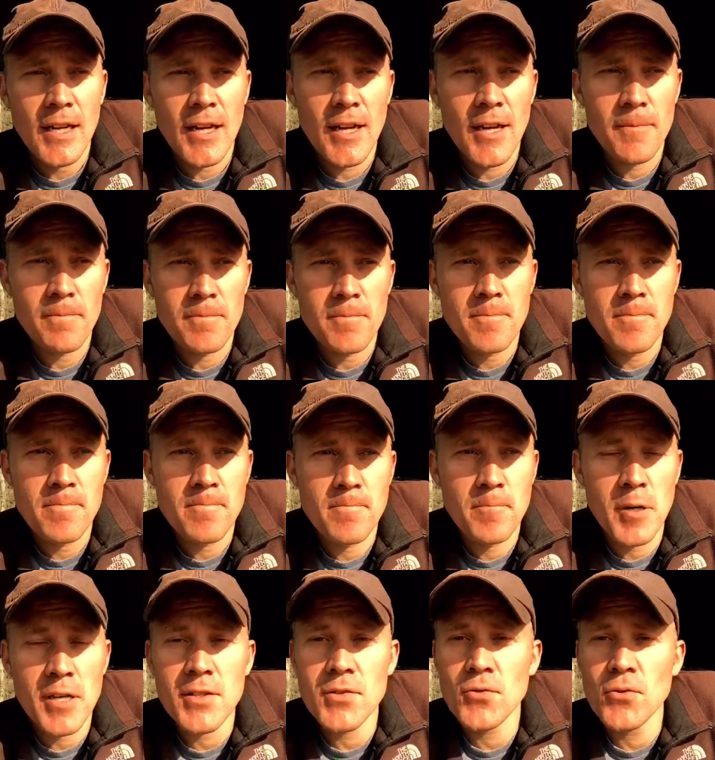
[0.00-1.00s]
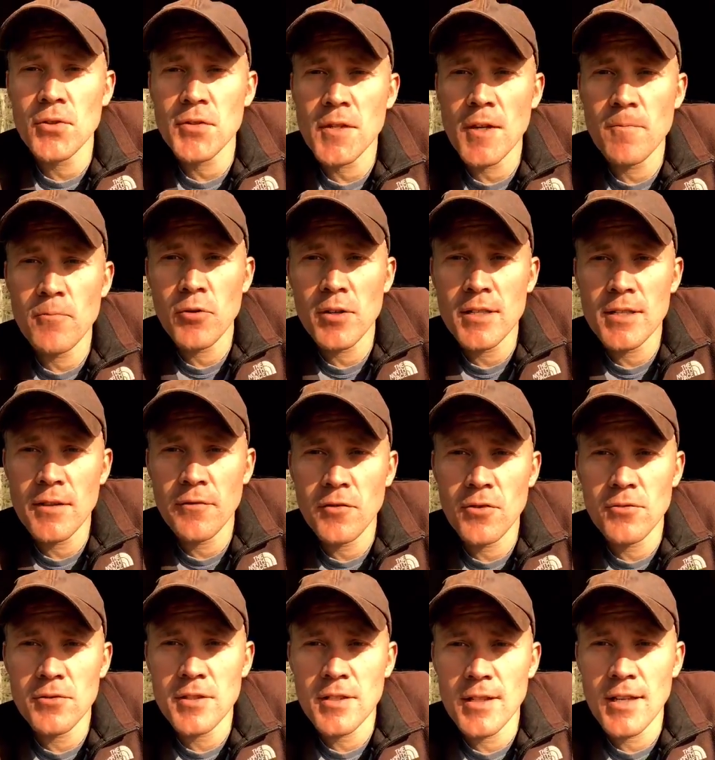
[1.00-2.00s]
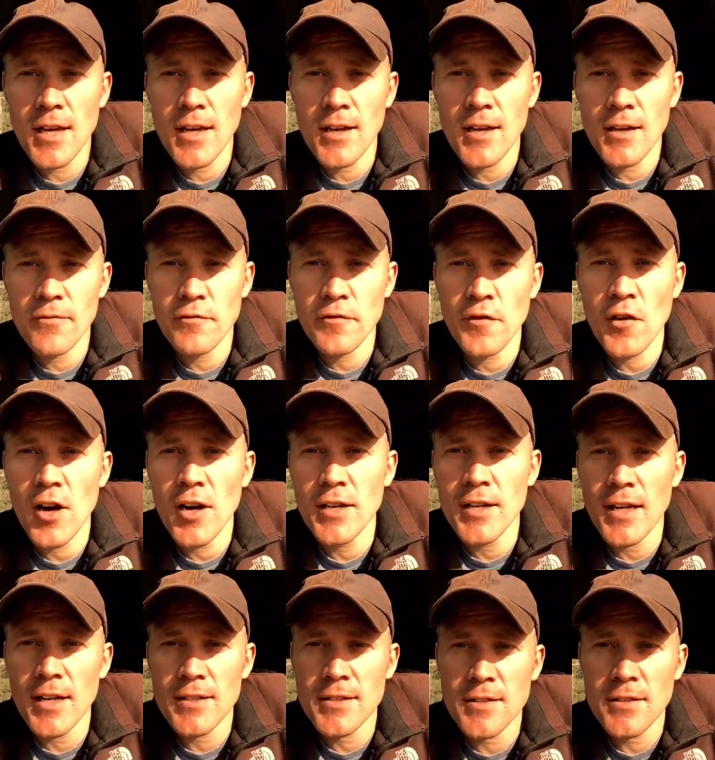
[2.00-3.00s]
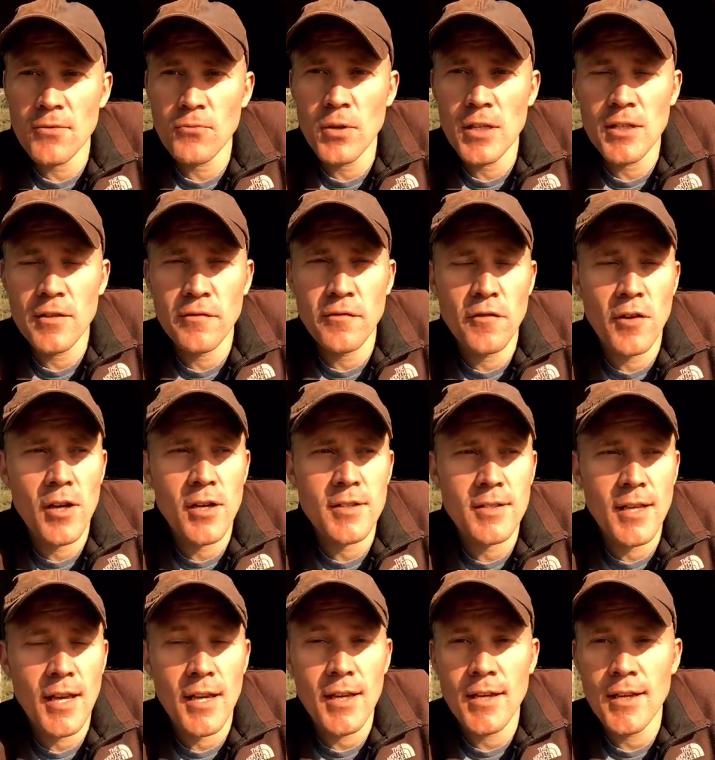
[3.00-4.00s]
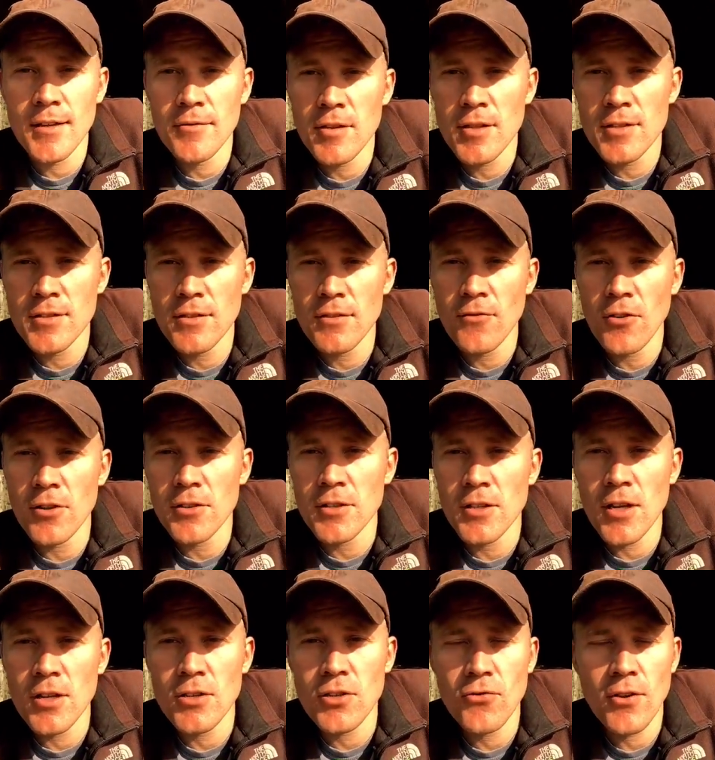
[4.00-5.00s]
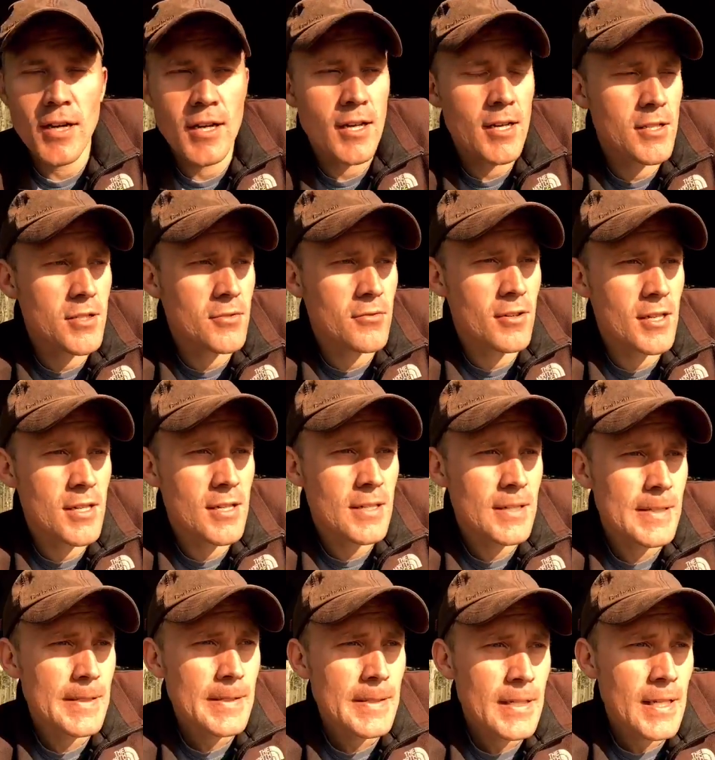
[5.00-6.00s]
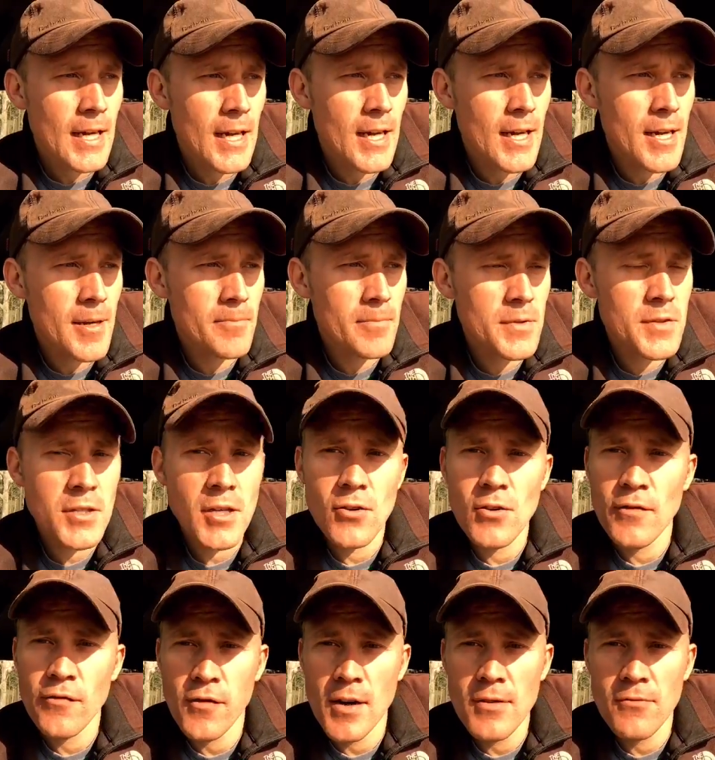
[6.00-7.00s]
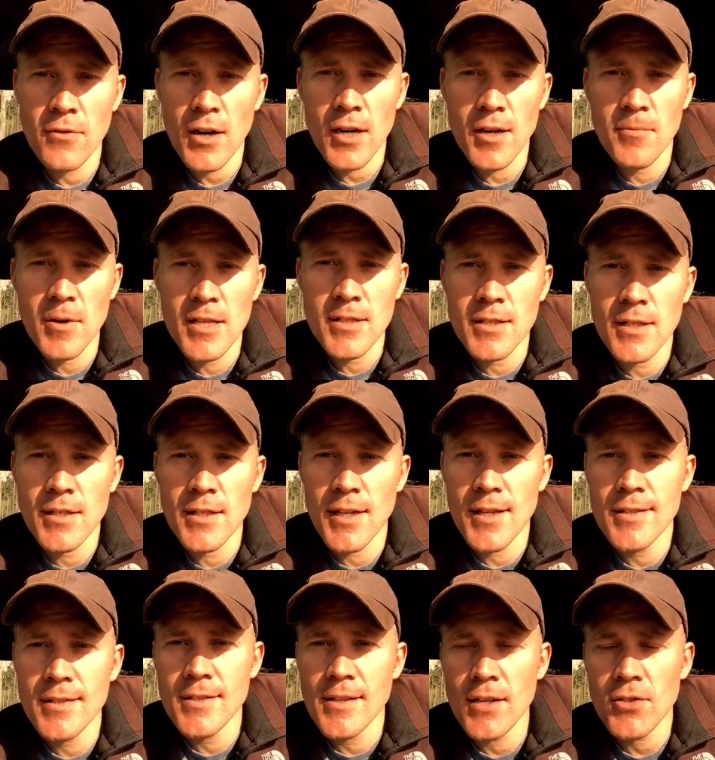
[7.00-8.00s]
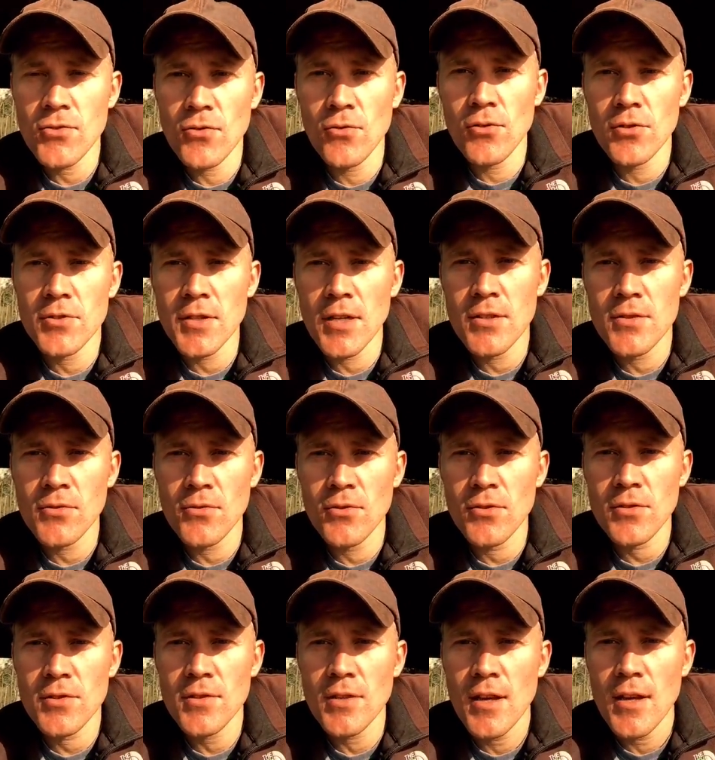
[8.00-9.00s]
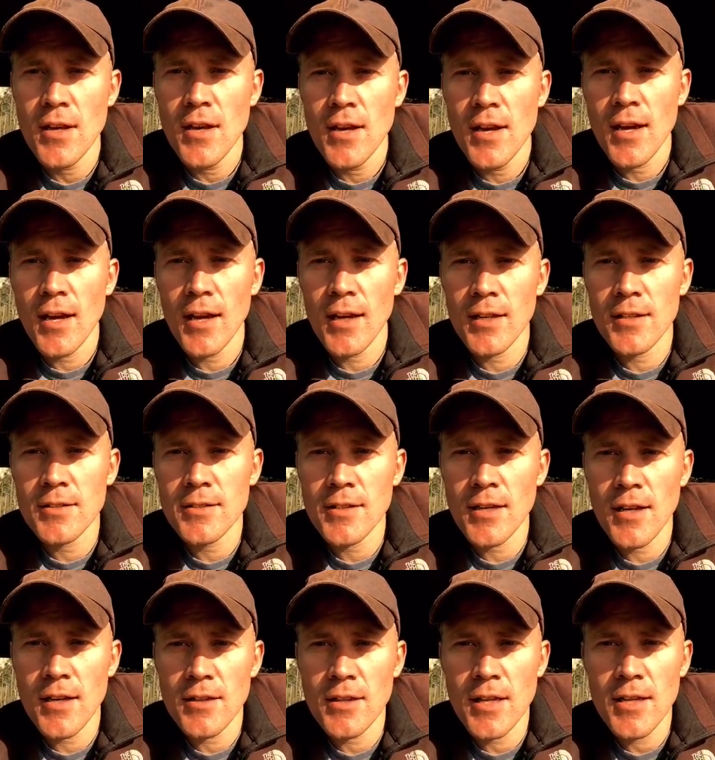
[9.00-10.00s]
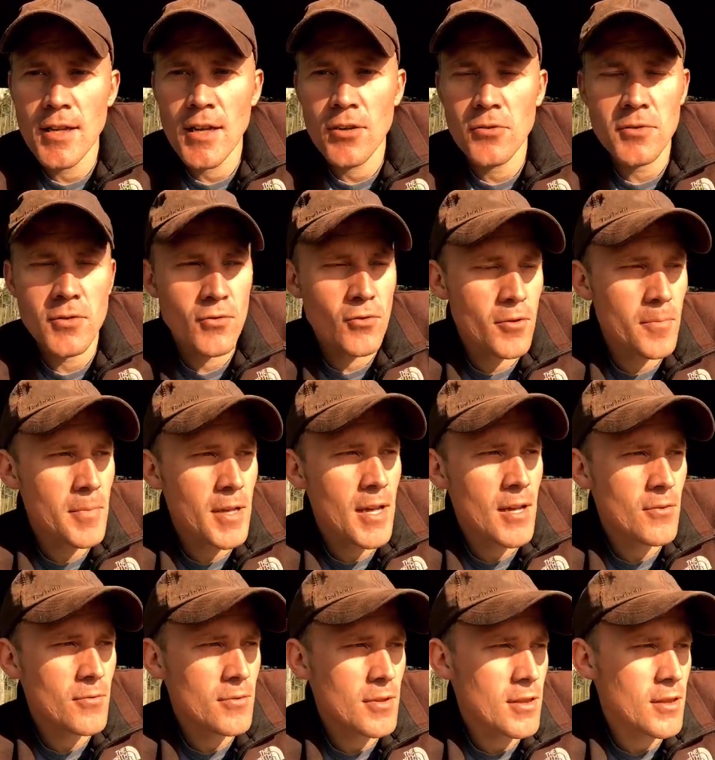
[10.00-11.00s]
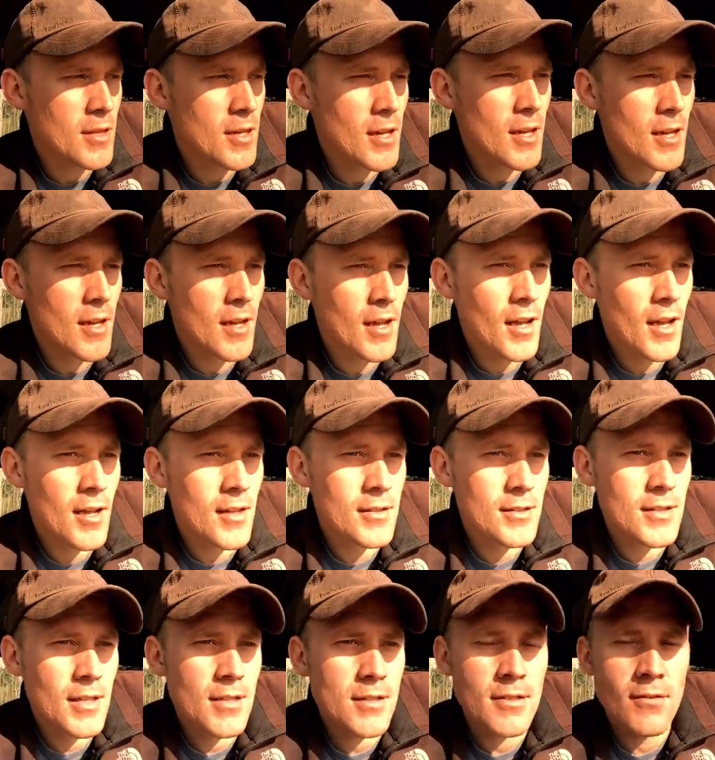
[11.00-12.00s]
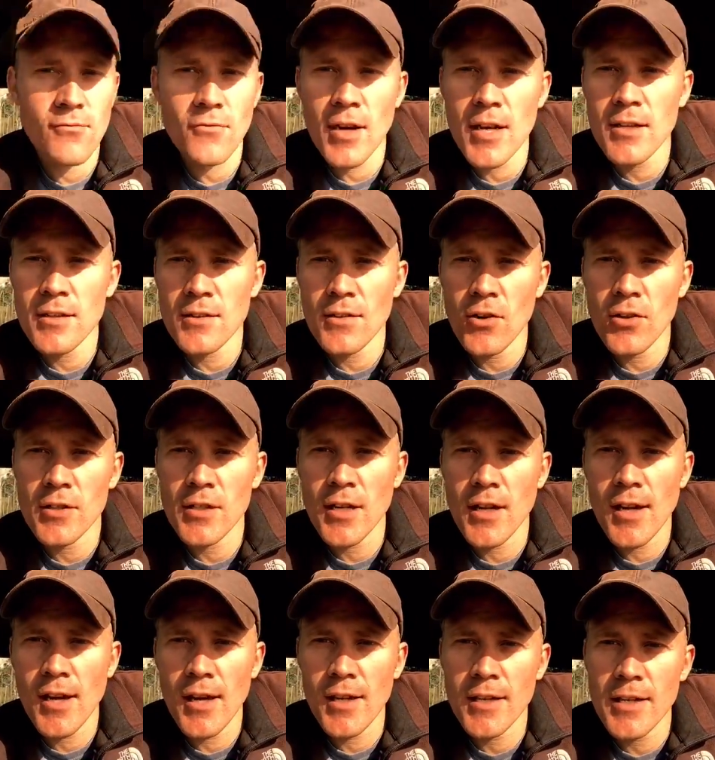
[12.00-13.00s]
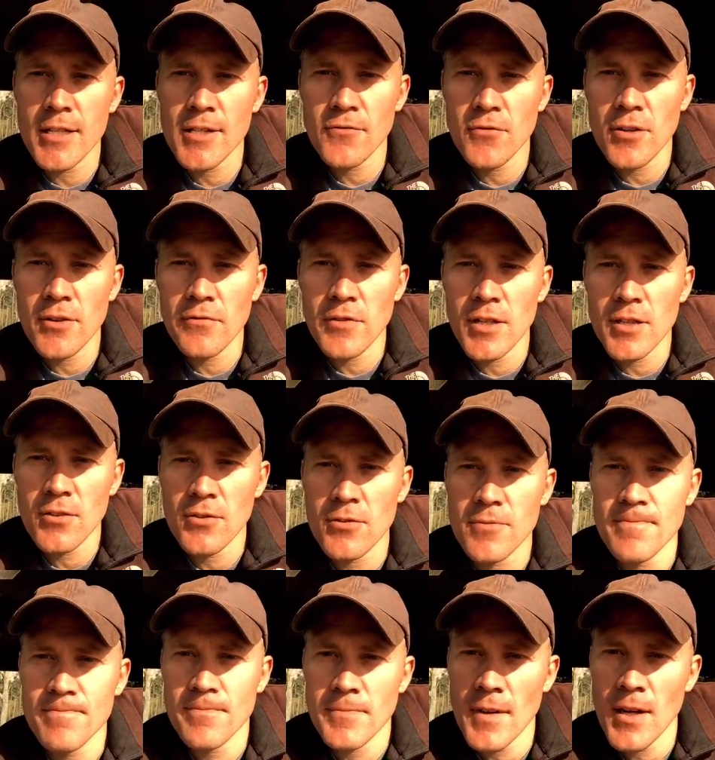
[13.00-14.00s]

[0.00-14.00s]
Um, but it's also pretty difficult to get finance when you first get here because you've got no credit history. Um, so a friend recommended International Auto Source and uh, they helped sort me out with uh, a decent rate on a, a lease for a vehicle.